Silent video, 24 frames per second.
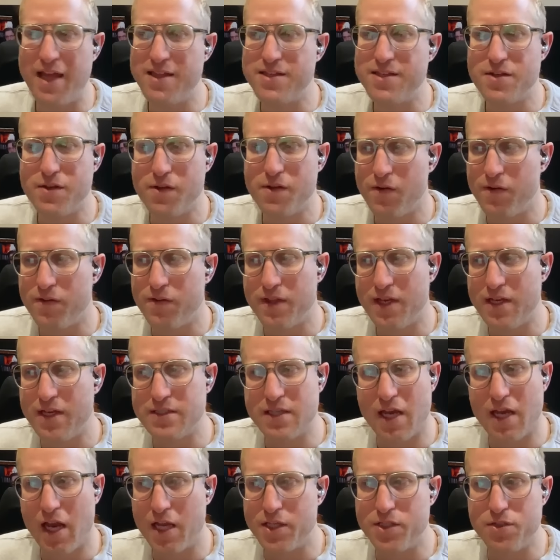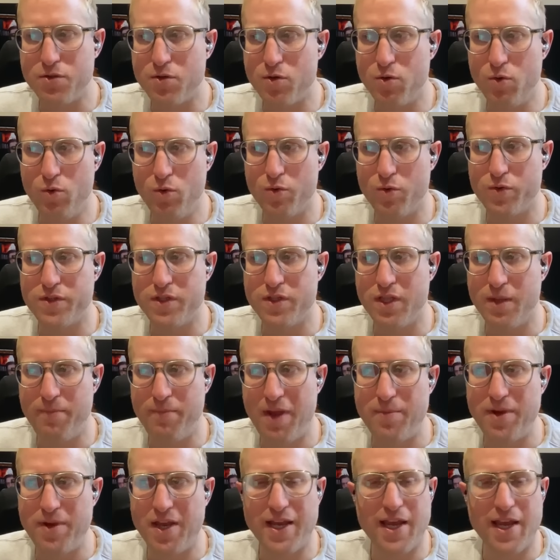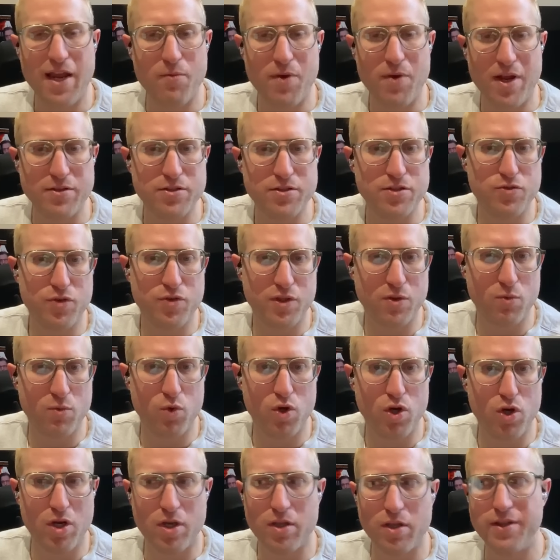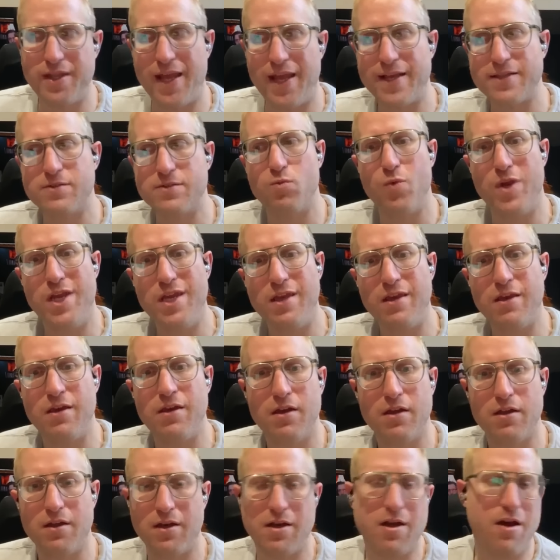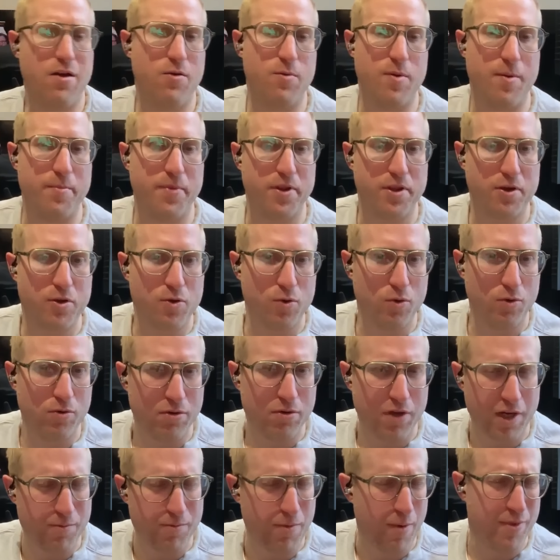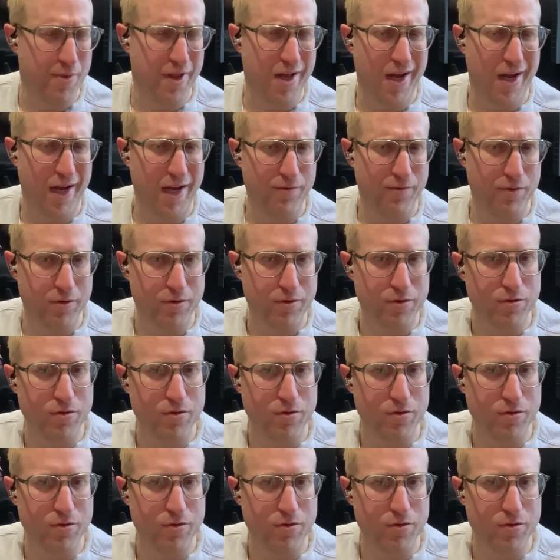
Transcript: so there are things like I do calls and then maybe I get around to doing the work next week. I can't remember the call. I can remember the high level call.